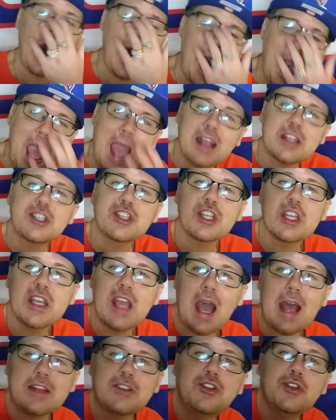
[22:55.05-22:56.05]
Actually,
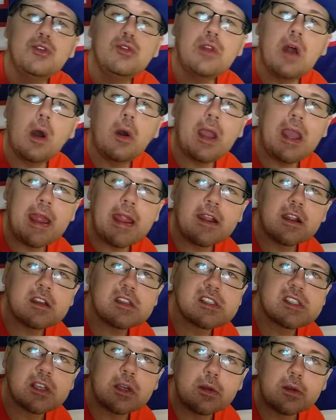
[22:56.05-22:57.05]
I do know an
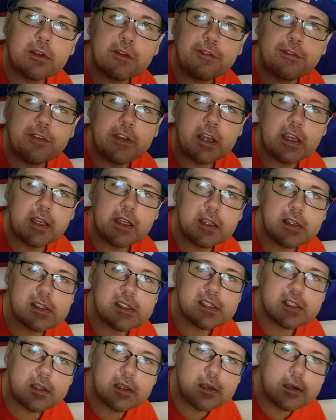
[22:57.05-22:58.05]
Arizona fan,
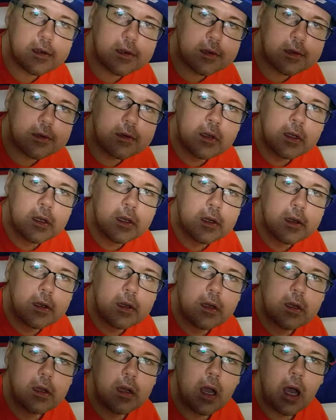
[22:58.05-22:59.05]
so...
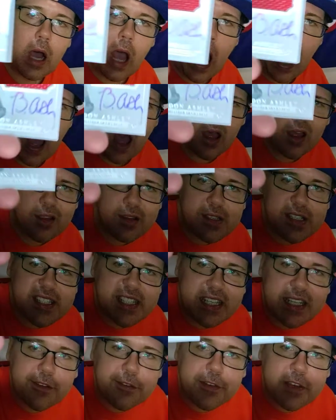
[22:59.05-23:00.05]
I'll
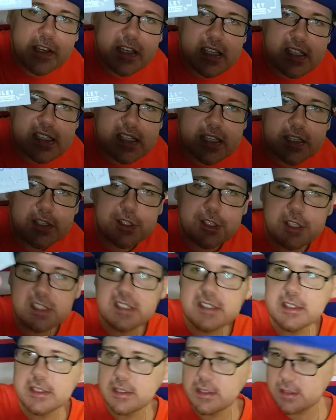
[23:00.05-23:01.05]
see if he's
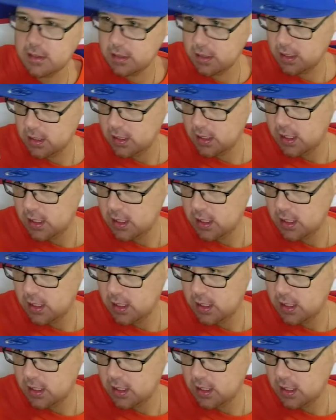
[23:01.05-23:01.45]
interested.